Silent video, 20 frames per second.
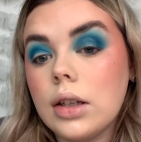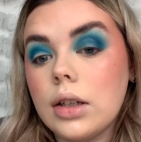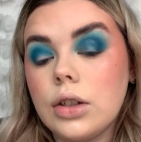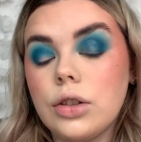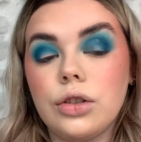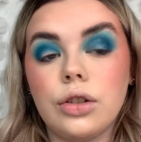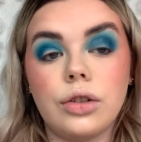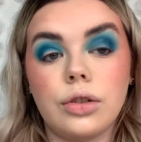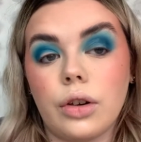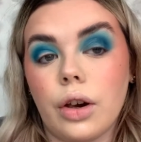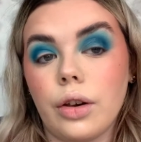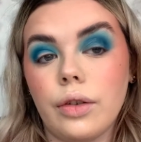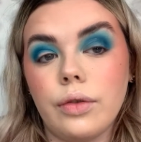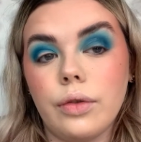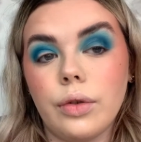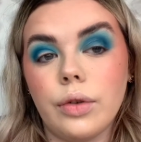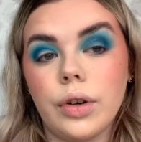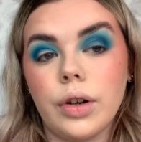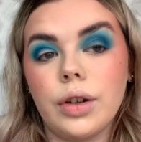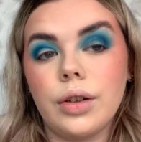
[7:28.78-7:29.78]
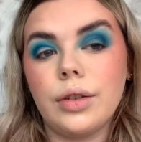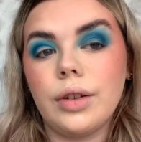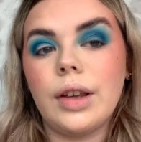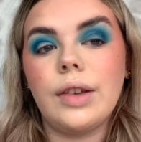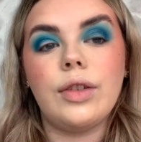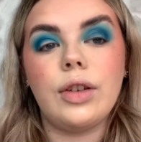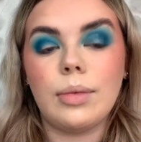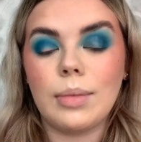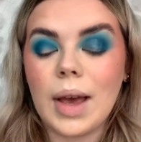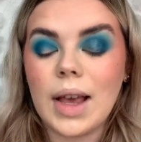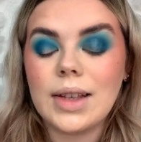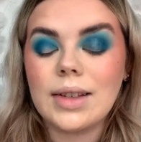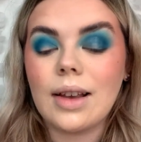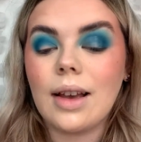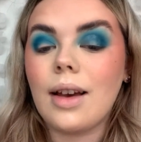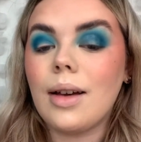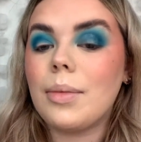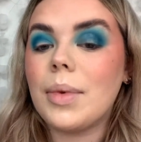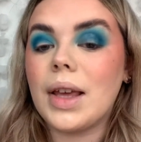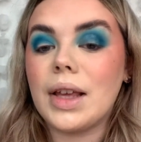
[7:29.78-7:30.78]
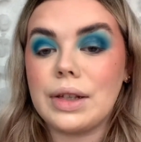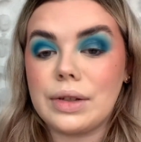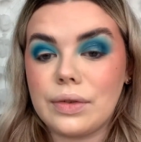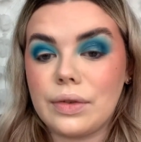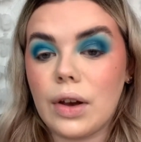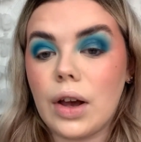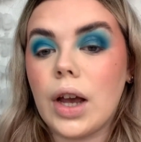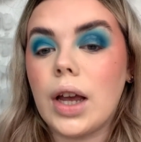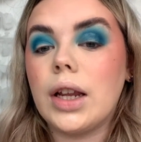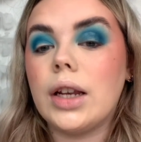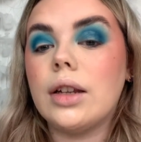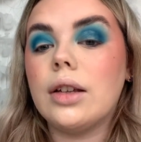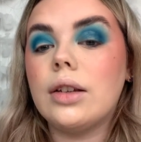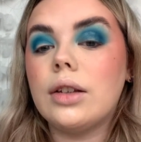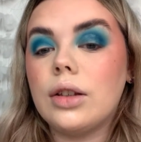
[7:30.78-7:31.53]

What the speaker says: Just go for it. If you mess up, it's fine.